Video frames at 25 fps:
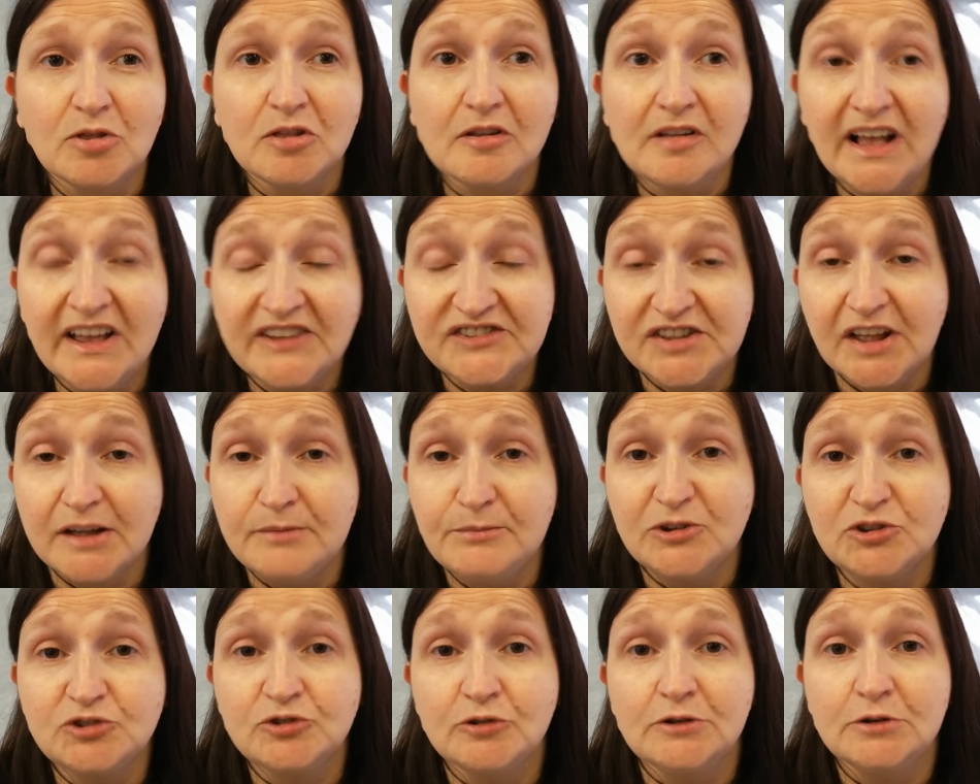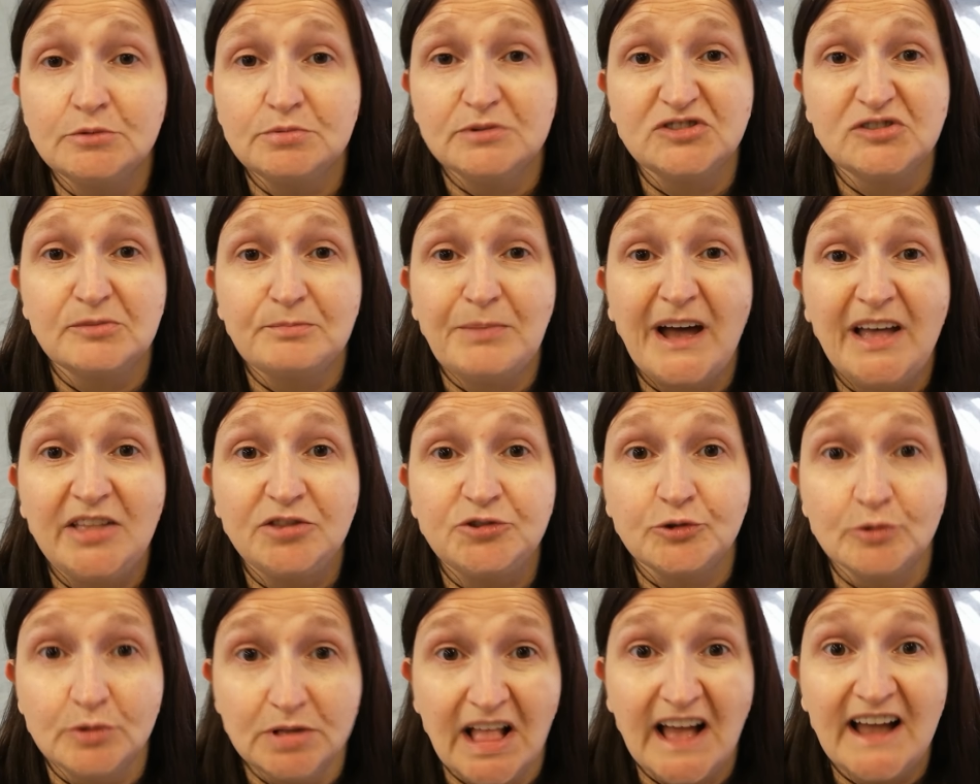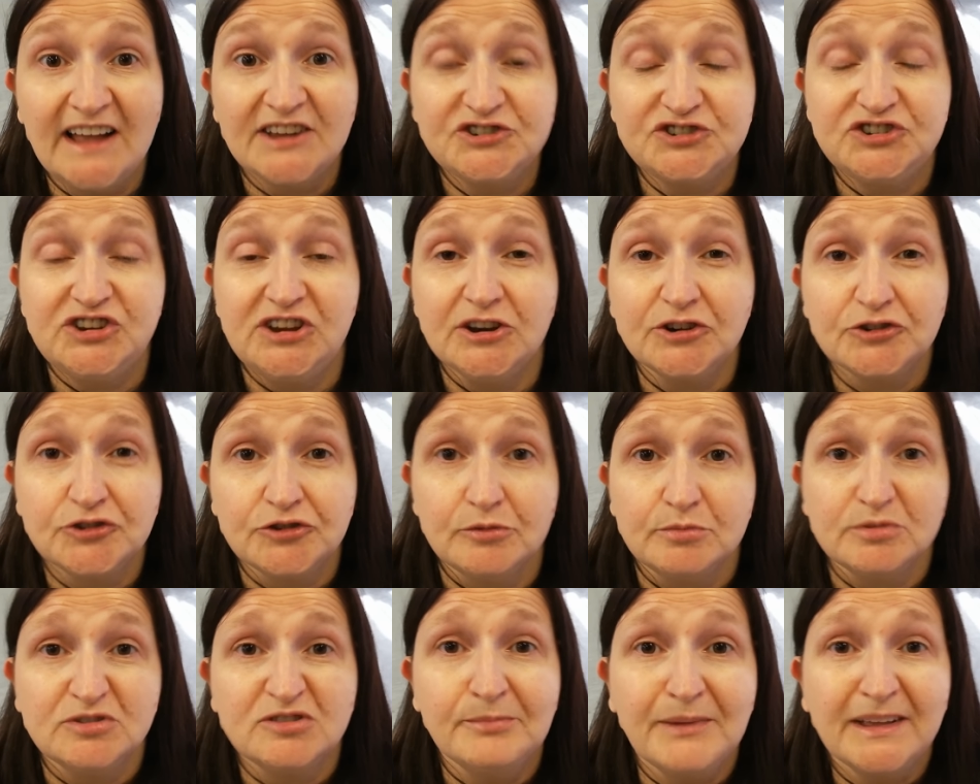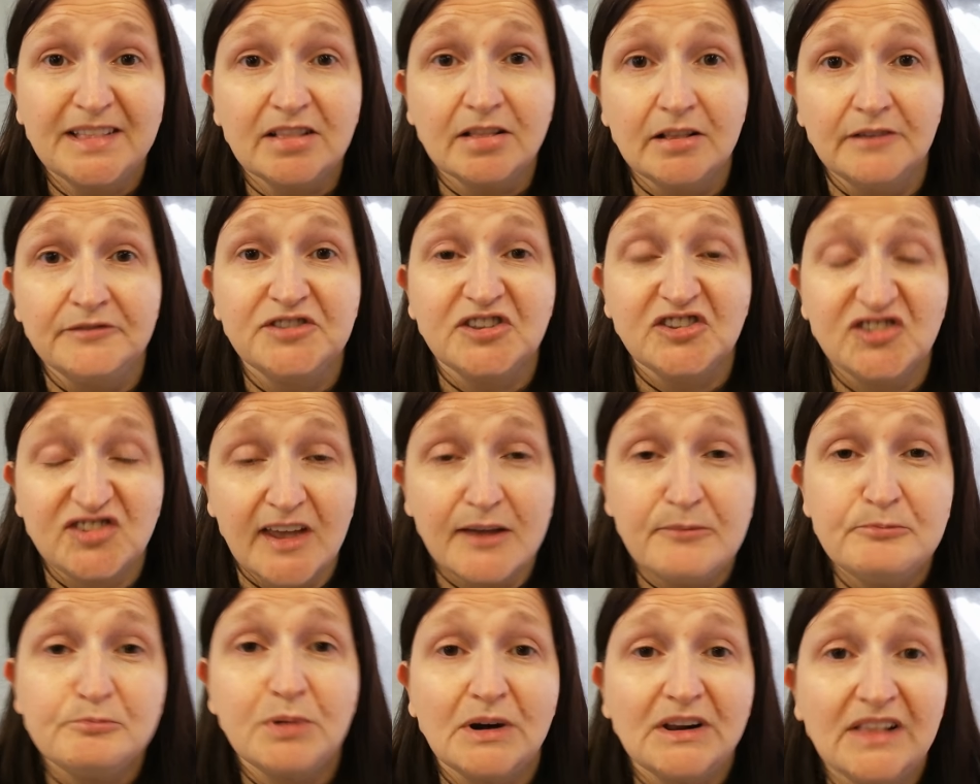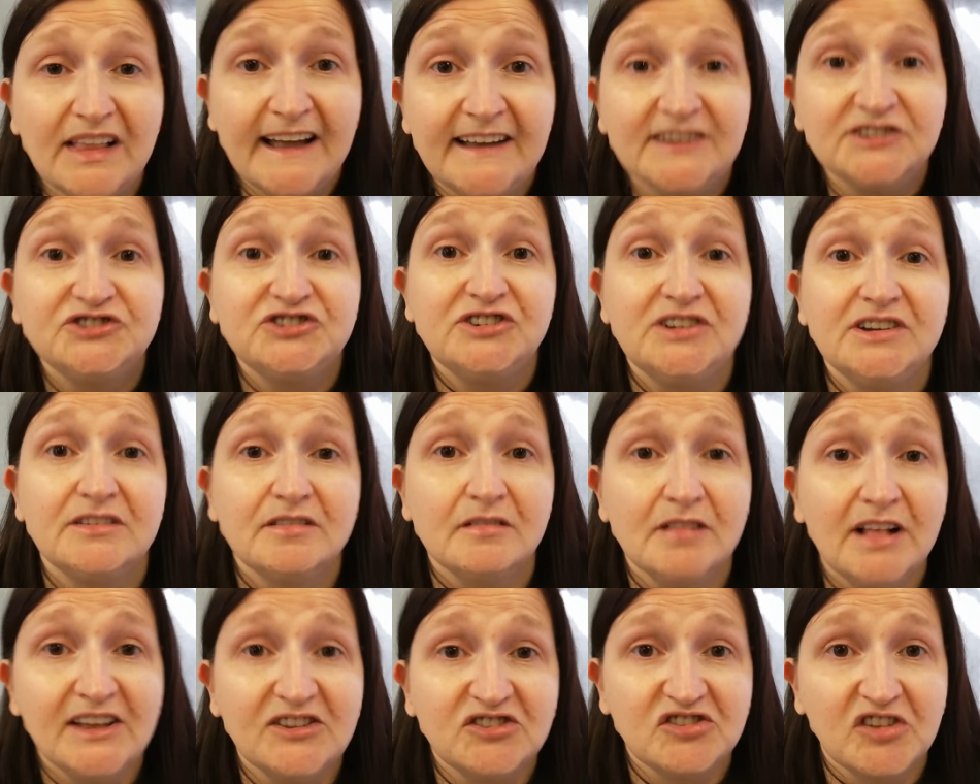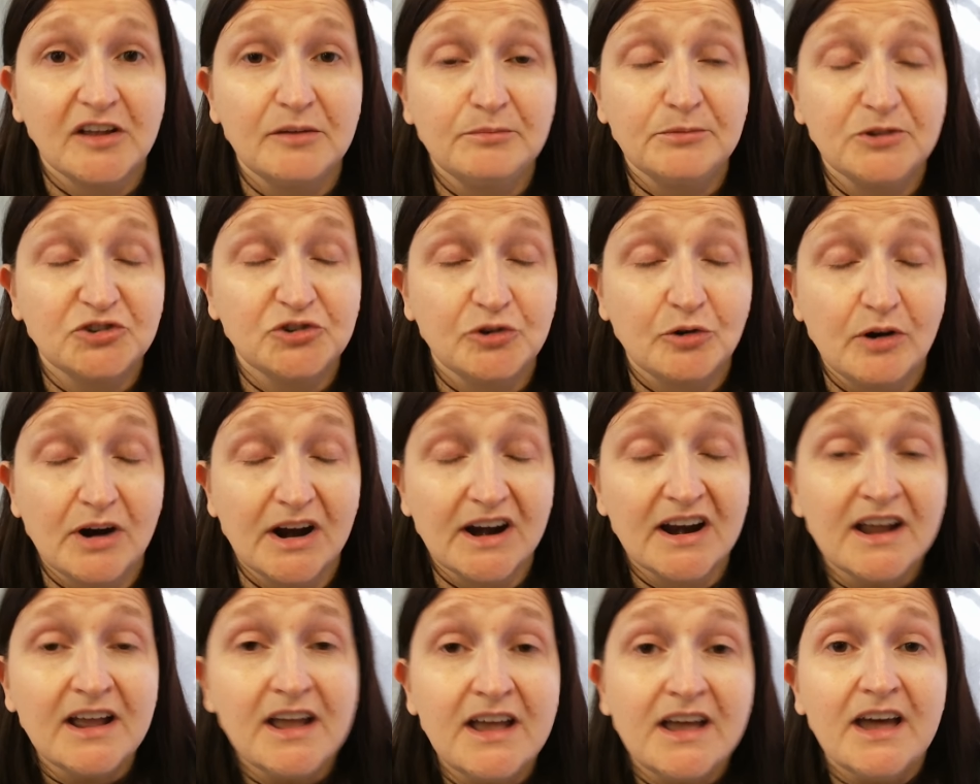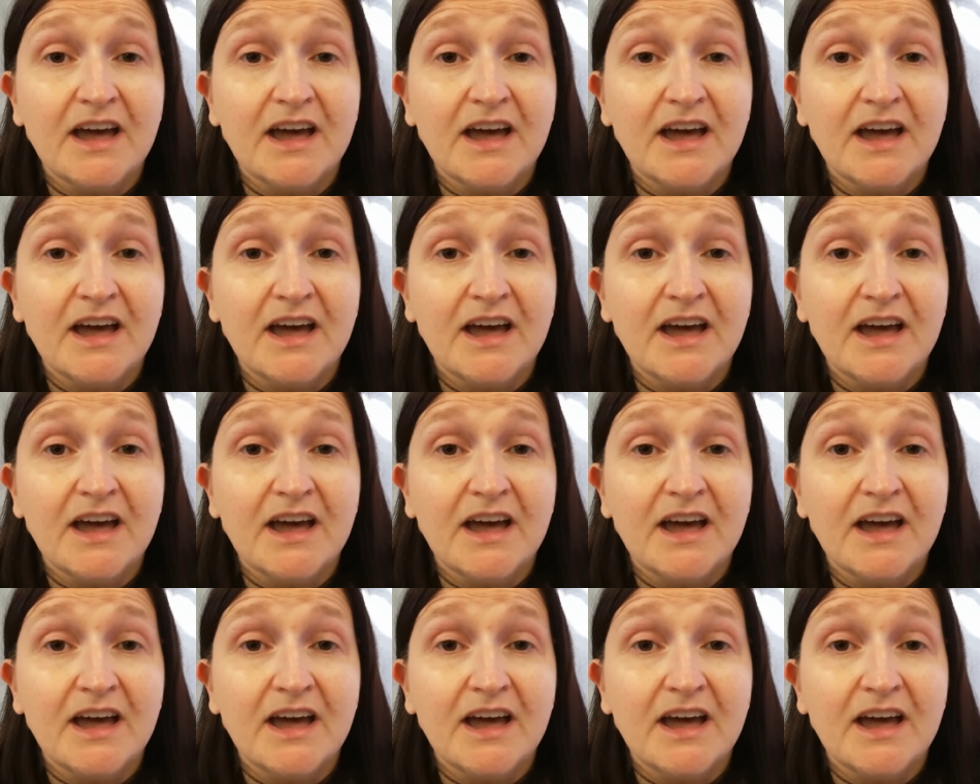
the last time I saw her was the Panto last year, so it was the middle of December last year, the last time I saw her.